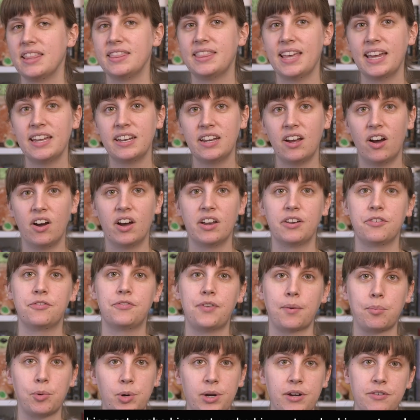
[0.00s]
Then on
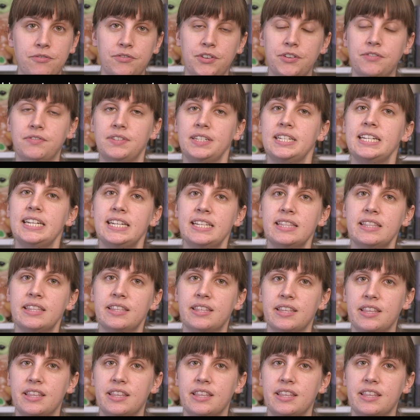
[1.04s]
February 15th,